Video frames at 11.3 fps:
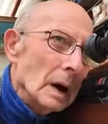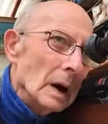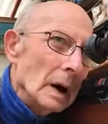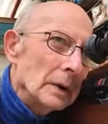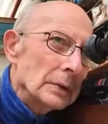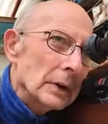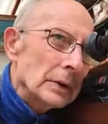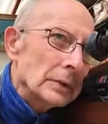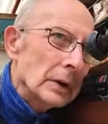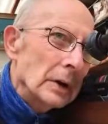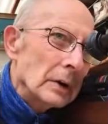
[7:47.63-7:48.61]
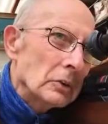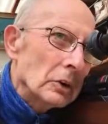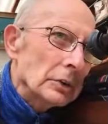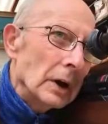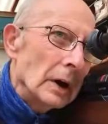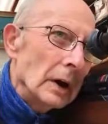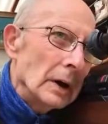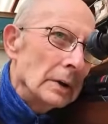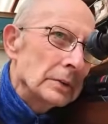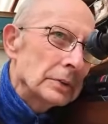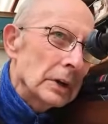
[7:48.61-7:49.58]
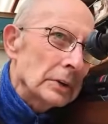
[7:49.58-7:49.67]
as you can see, the crosshair
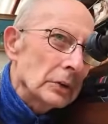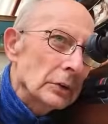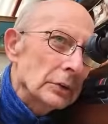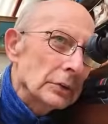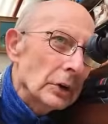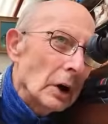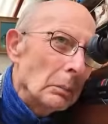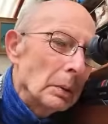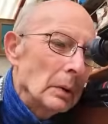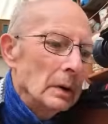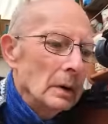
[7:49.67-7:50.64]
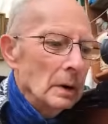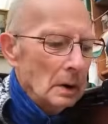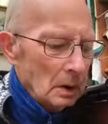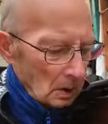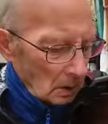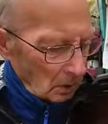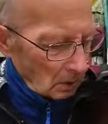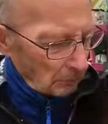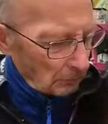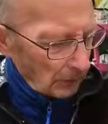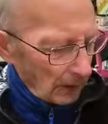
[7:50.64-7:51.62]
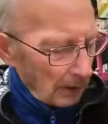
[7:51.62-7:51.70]
is just on top
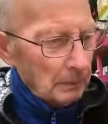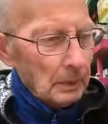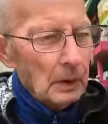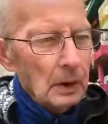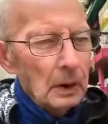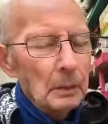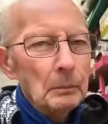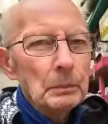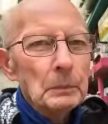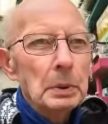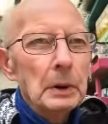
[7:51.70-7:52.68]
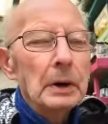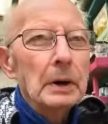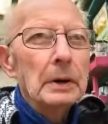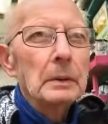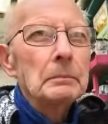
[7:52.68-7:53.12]
of that bead.